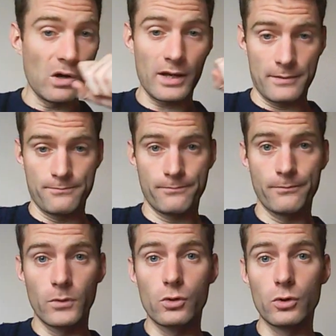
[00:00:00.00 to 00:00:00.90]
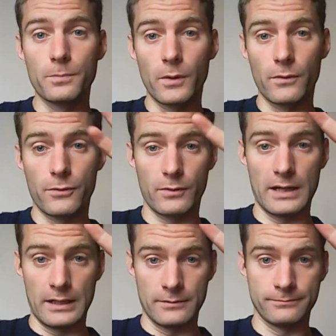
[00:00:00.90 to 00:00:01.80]
Okay, group
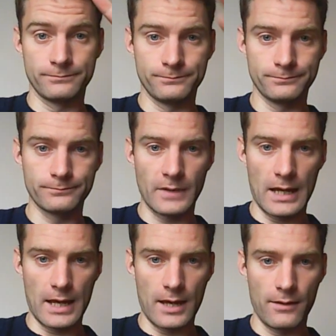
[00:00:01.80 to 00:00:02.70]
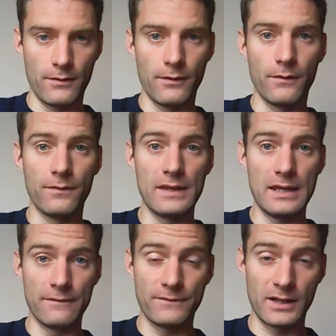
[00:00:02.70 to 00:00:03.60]
3.
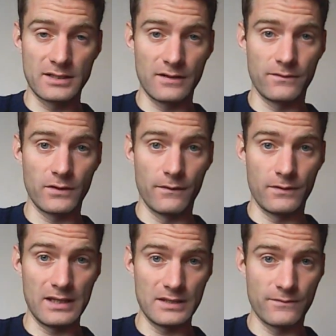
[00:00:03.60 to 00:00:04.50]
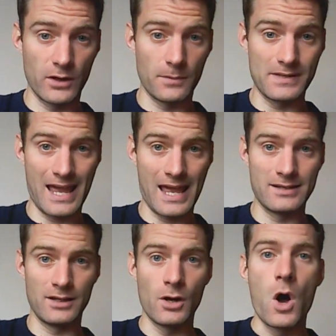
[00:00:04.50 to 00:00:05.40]
The infinitives of these verbs
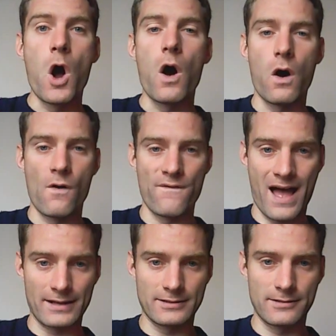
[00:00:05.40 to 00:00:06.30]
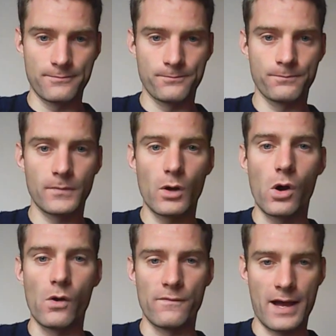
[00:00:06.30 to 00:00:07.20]
end in ovat.
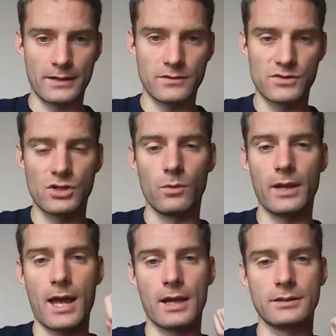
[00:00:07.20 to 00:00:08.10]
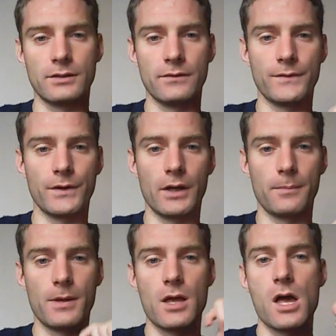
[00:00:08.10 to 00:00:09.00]
So we had the
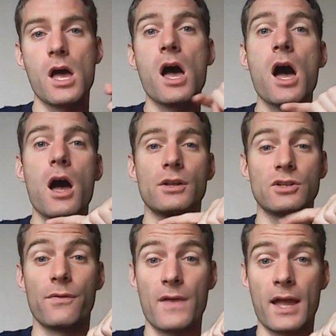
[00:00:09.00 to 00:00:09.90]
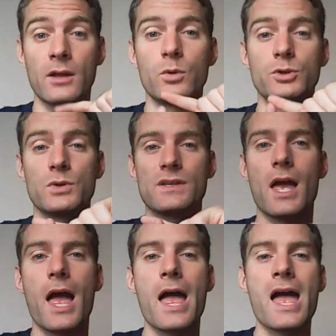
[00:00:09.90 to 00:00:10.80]
verb to thank, which
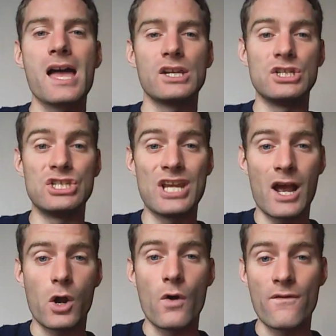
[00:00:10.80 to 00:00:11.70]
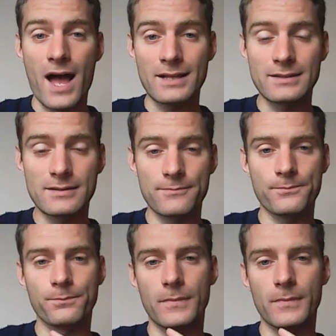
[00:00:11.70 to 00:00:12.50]
was děkovat,